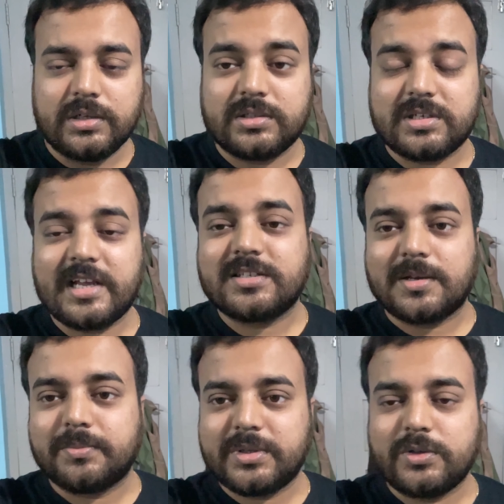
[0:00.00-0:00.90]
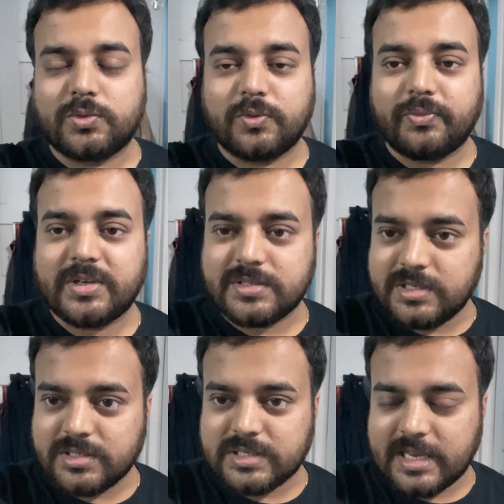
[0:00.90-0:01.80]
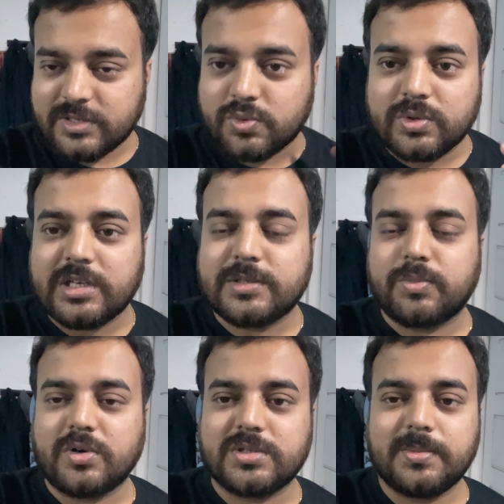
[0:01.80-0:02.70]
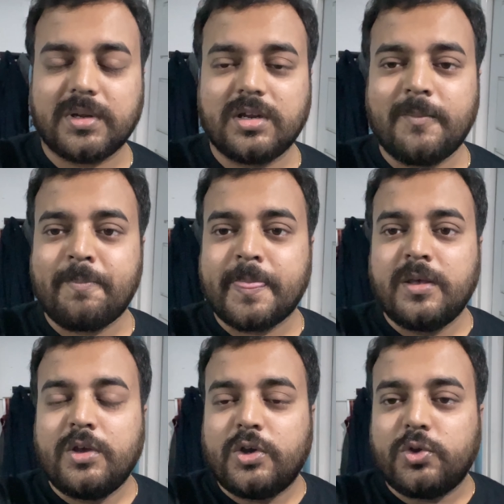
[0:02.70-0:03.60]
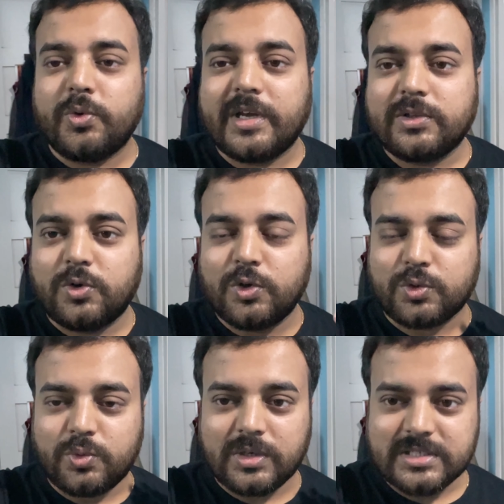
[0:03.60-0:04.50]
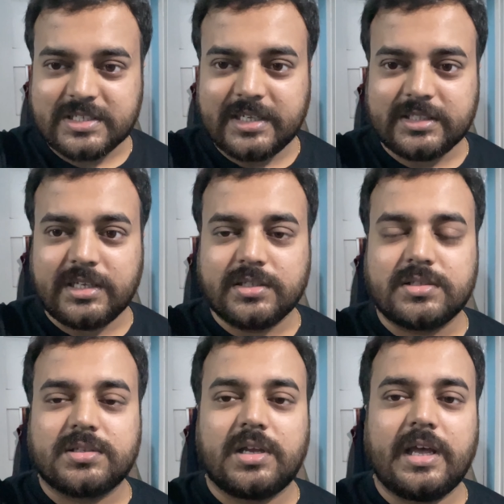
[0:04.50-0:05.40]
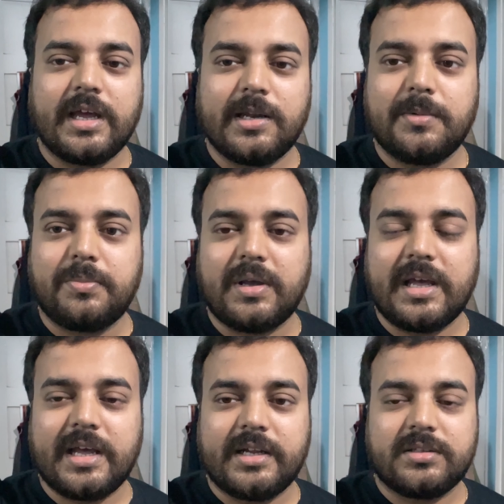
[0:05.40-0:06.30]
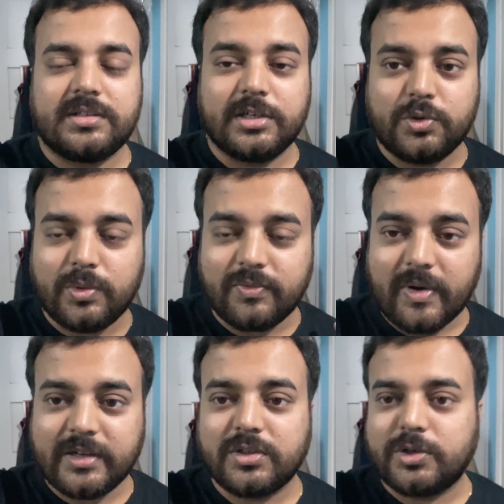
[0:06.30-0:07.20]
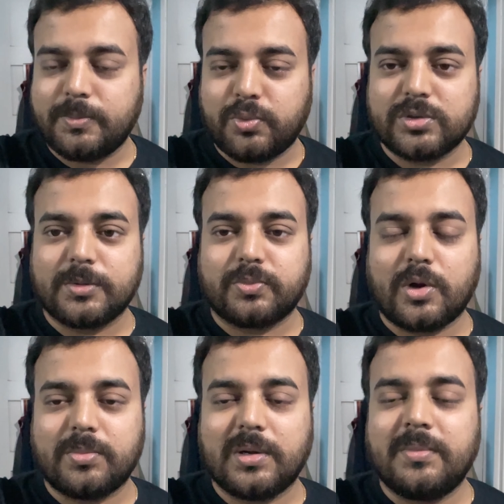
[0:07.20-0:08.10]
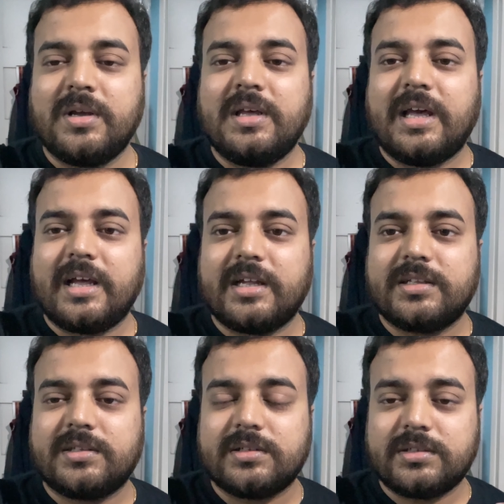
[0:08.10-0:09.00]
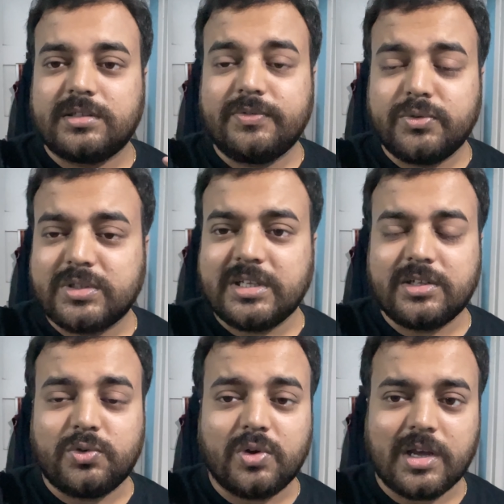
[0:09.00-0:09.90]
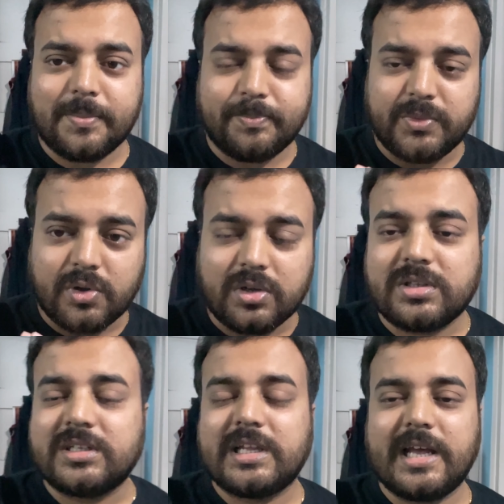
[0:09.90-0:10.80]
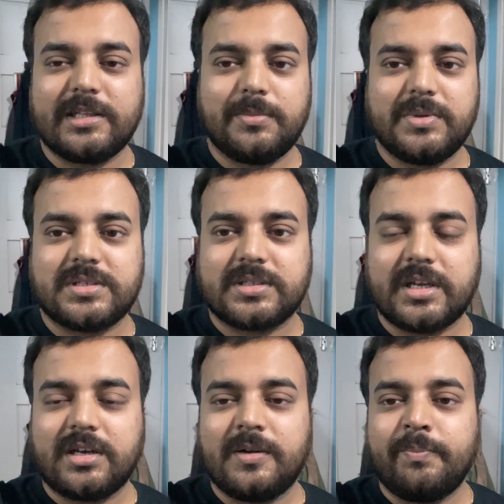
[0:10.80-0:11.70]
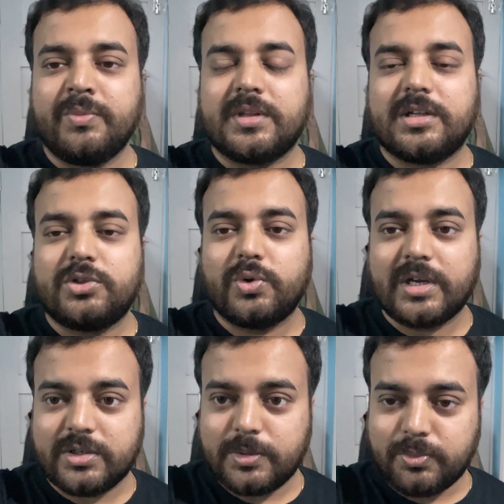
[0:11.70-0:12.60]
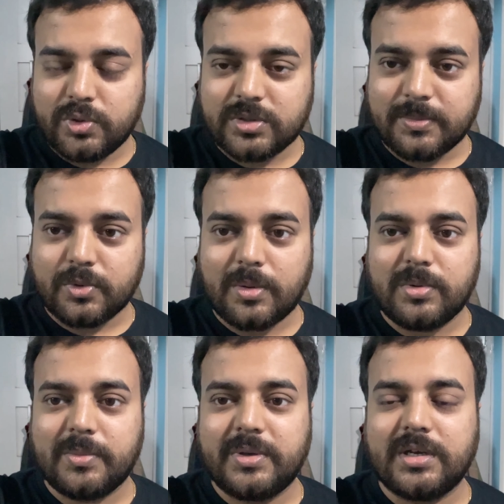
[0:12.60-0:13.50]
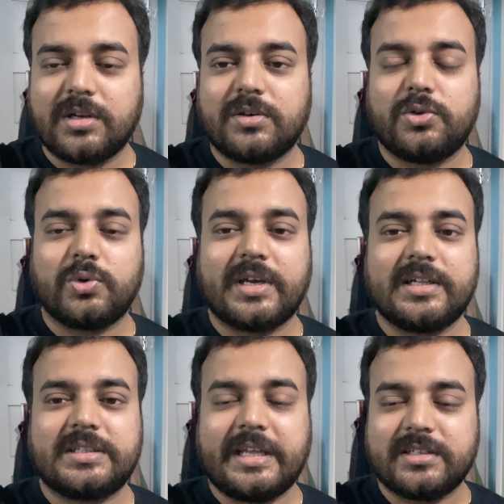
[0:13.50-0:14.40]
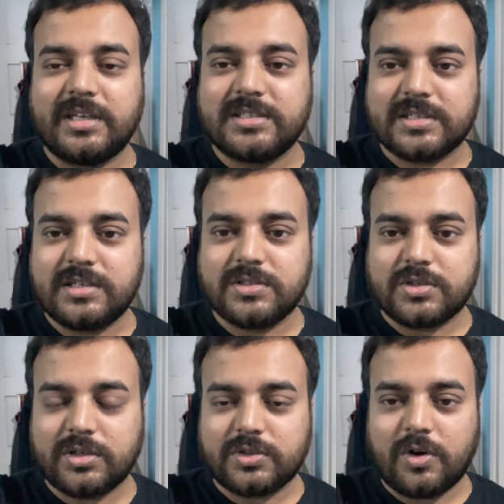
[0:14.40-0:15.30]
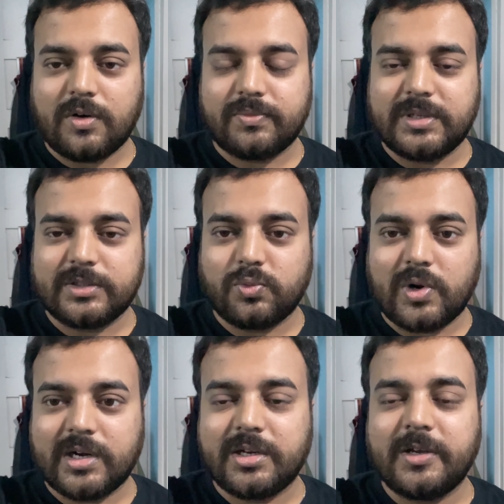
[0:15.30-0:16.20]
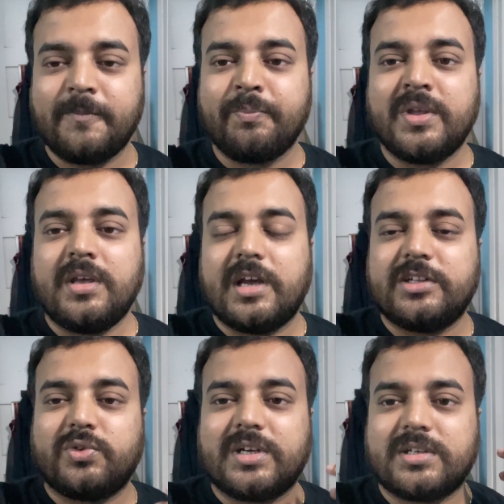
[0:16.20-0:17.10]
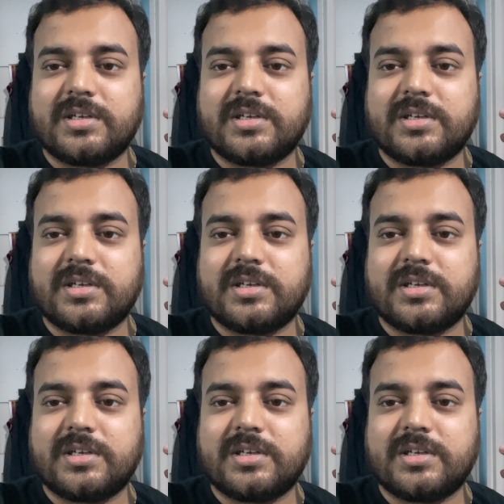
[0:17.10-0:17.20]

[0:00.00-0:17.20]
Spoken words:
try something to fix this as soon as possible, you can go to a settings, help, and there you will find the report a problem. And if you think you have not done any mistake, then you can report a problem here. You can take the screenshot of that warning and you can